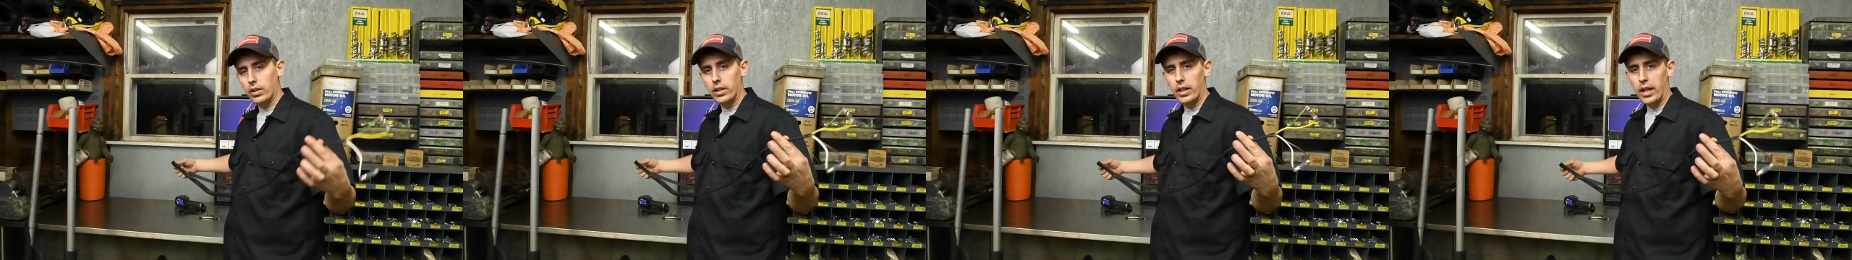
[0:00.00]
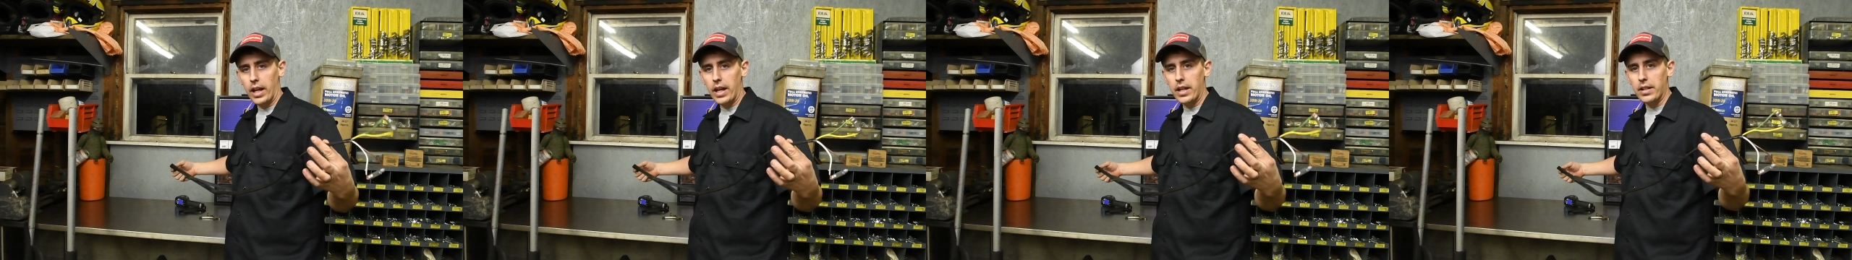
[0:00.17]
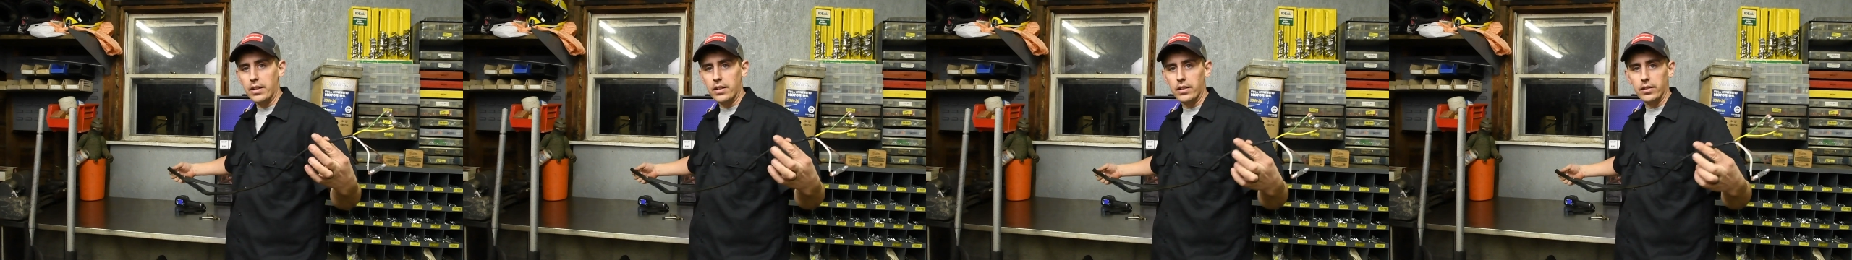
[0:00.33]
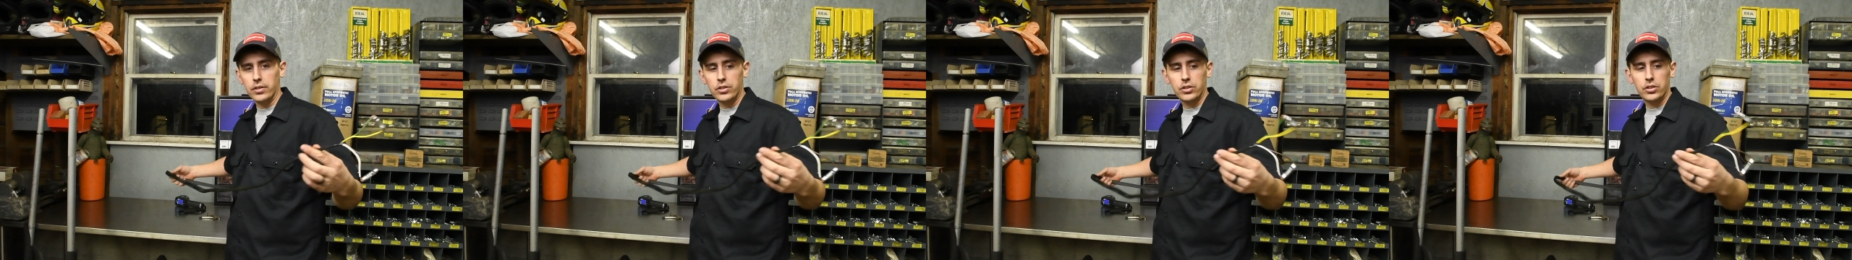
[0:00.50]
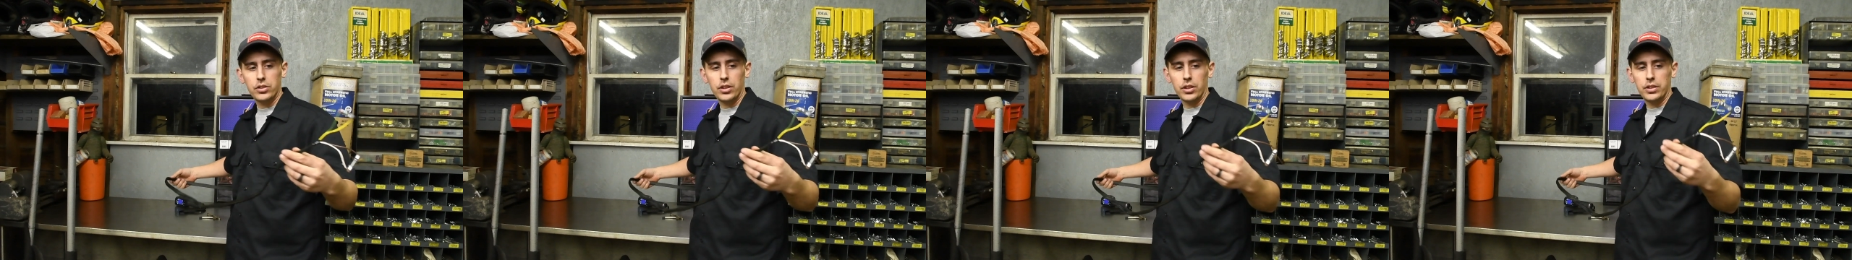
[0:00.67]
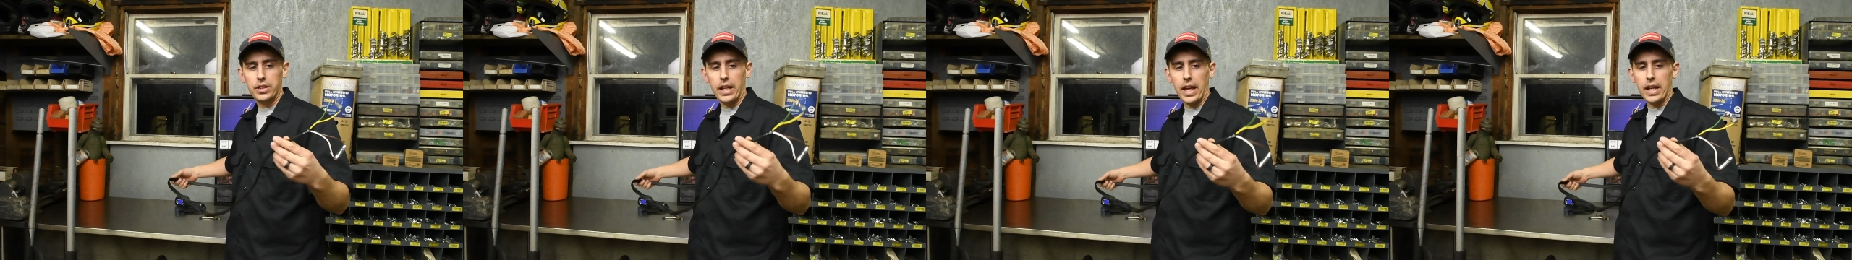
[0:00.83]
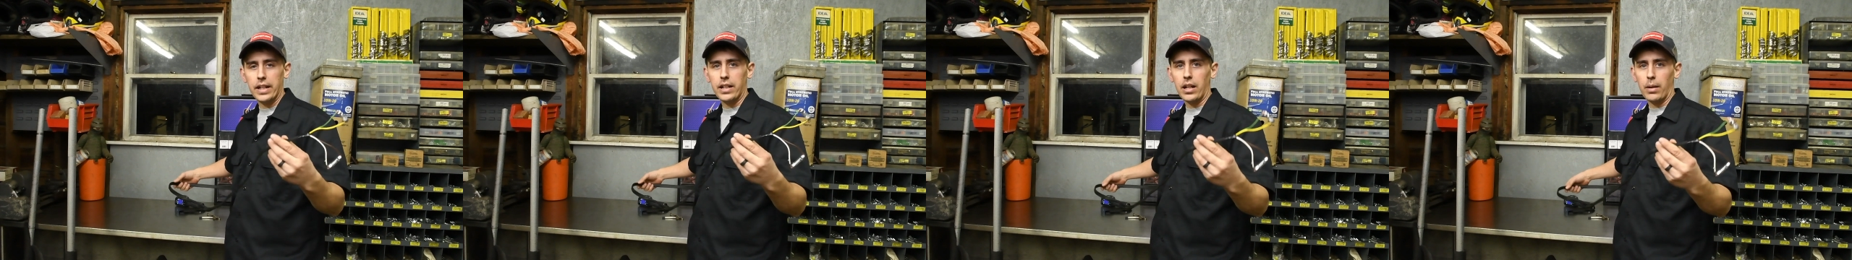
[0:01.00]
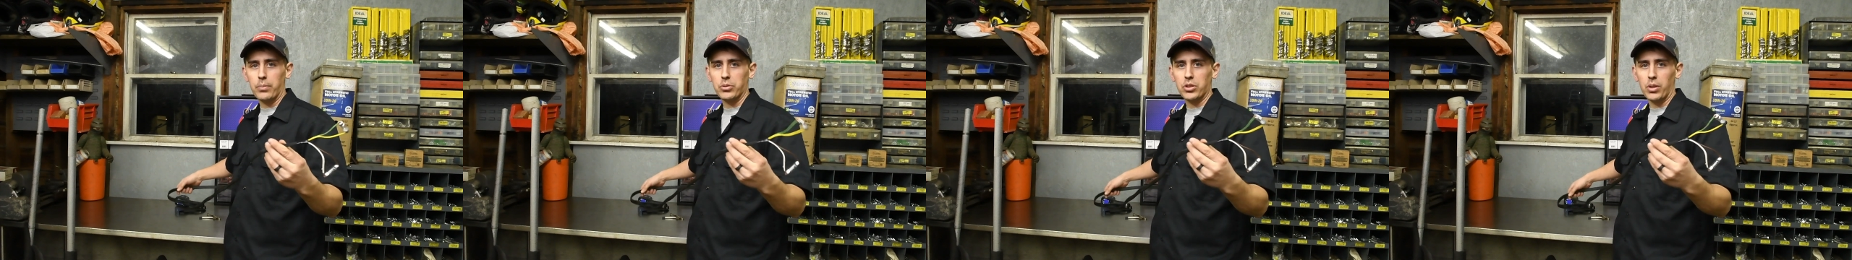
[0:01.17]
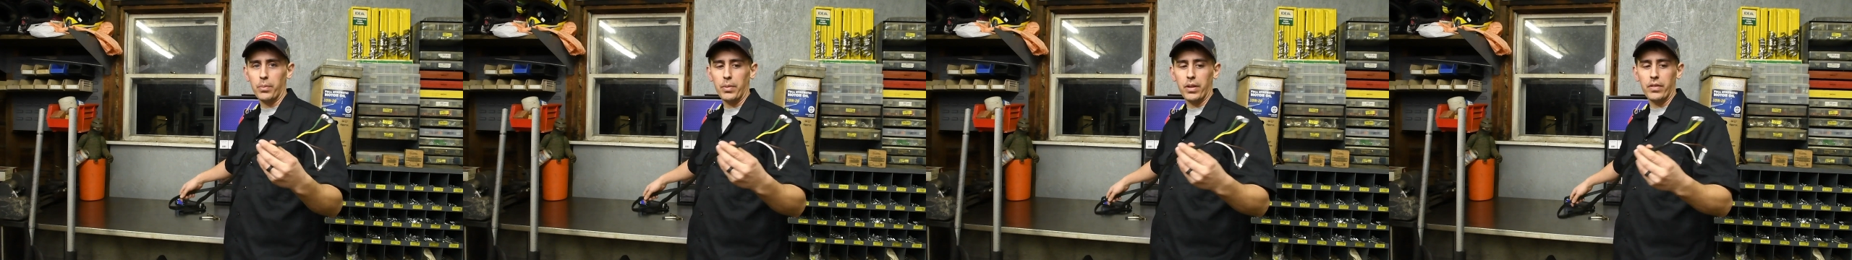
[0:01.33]
hidden to take
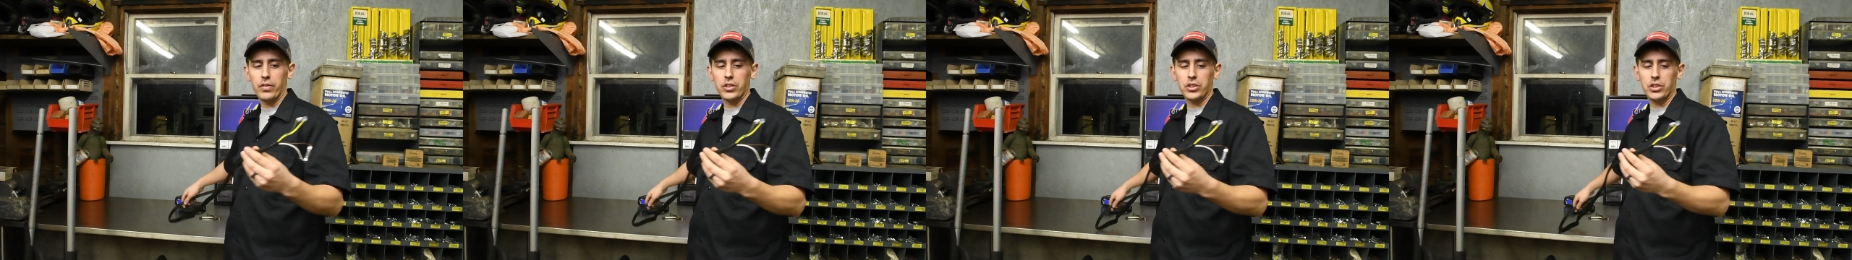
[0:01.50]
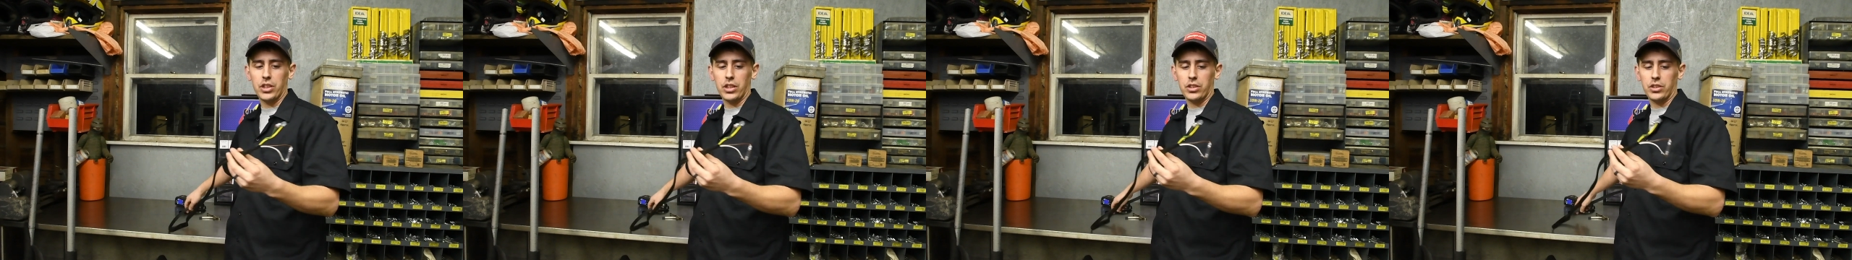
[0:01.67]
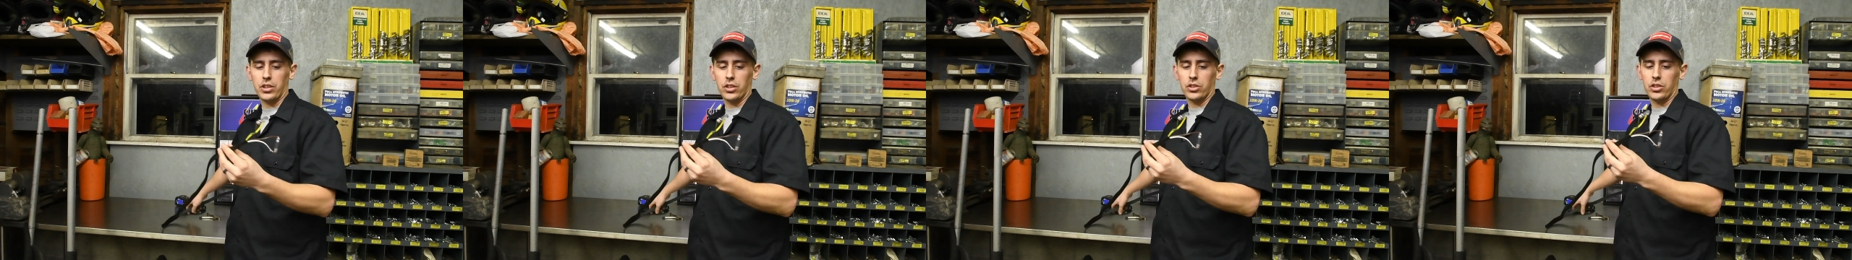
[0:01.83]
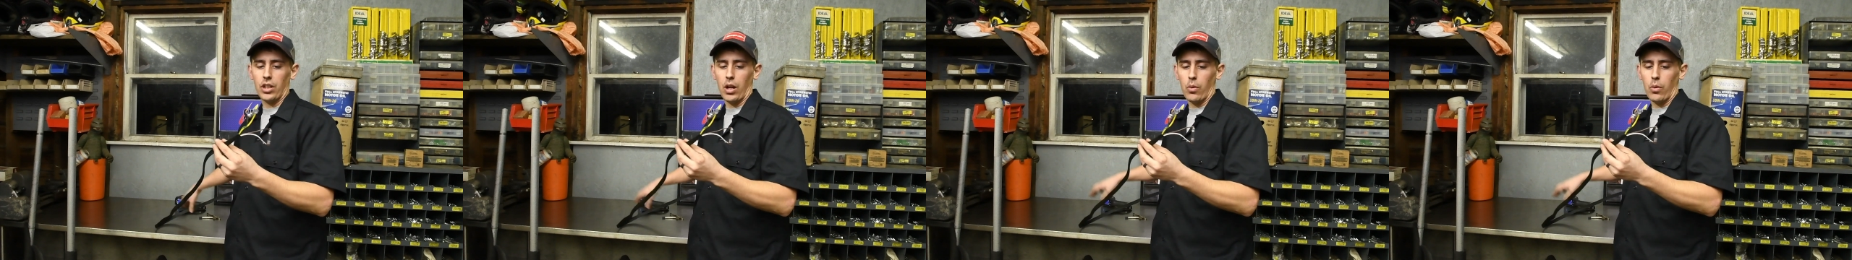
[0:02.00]
up some of the resistance